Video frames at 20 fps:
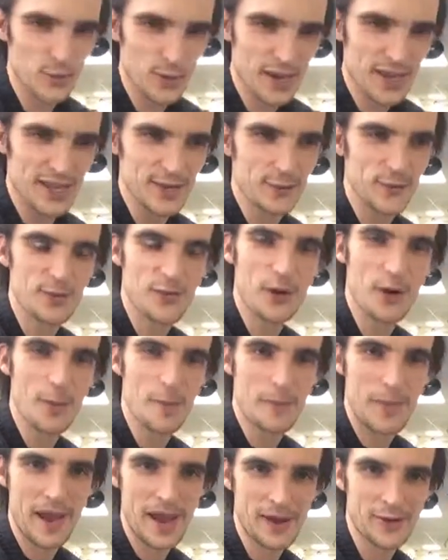Week. We've got
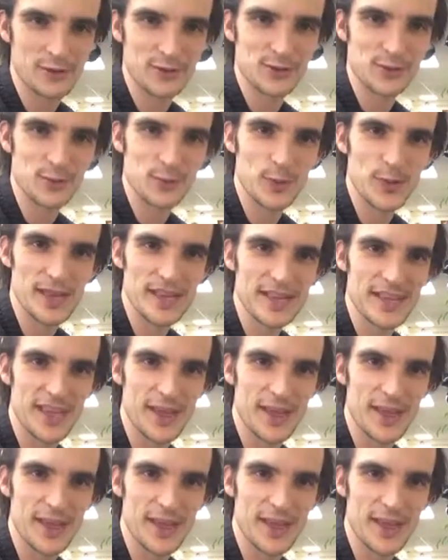a Parents Week.